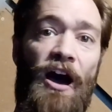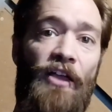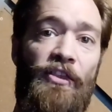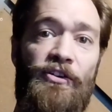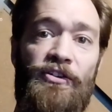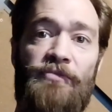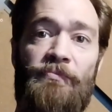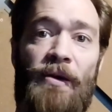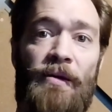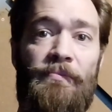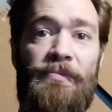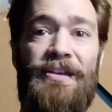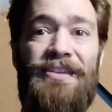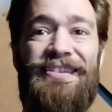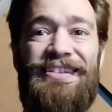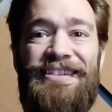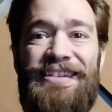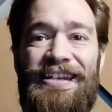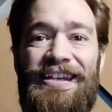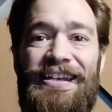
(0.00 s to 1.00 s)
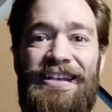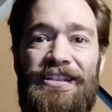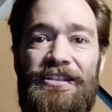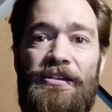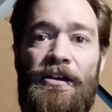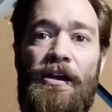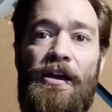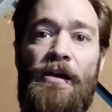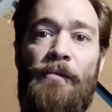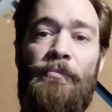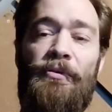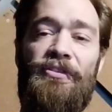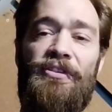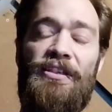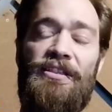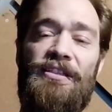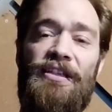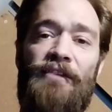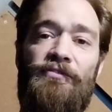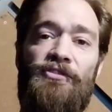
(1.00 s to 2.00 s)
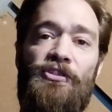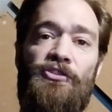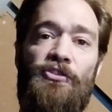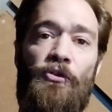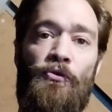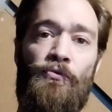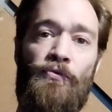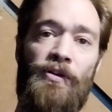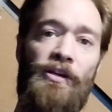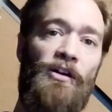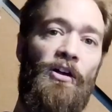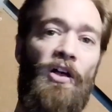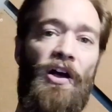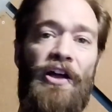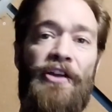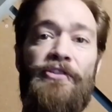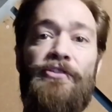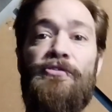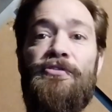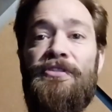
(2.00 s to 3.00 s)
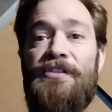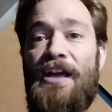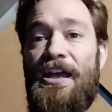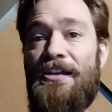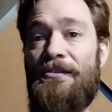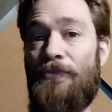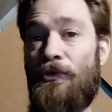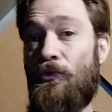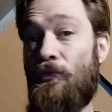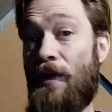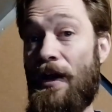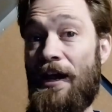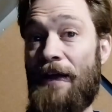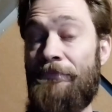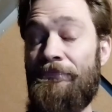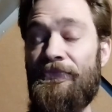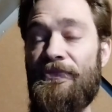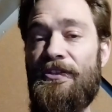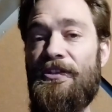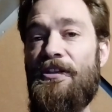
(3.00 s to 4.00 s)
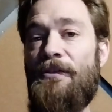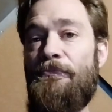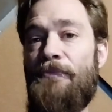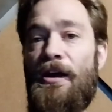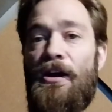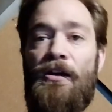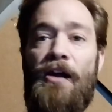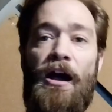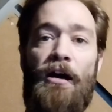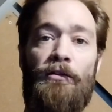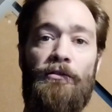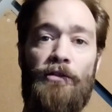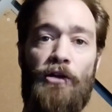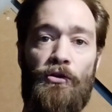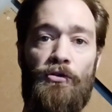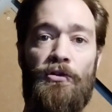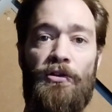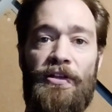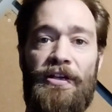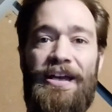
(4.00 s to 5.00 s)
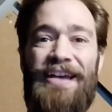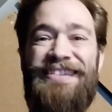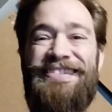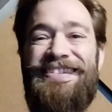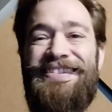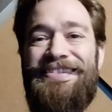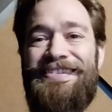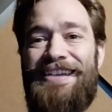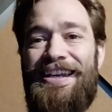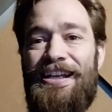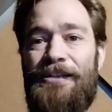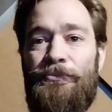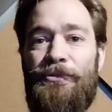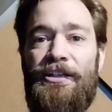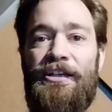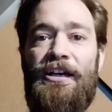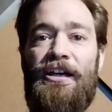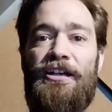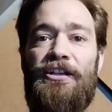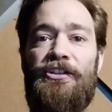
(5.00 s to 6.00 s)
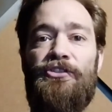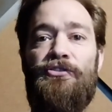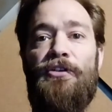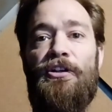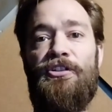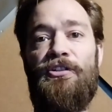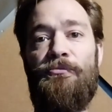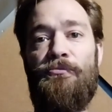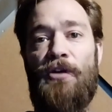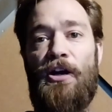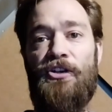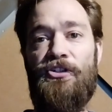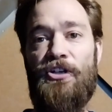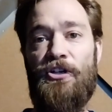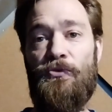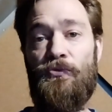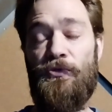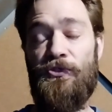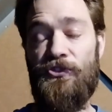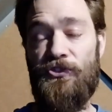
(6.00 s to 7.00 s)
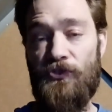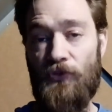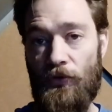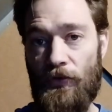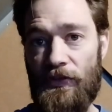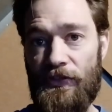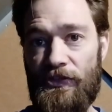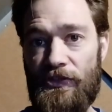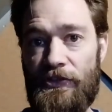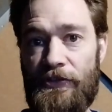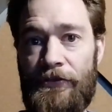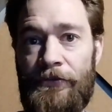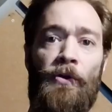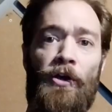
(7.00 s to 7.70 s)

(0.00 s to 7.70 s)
Others might be in the teens, but this gives us a real understandable way to compare how locally and sustainably a construction project was sourced.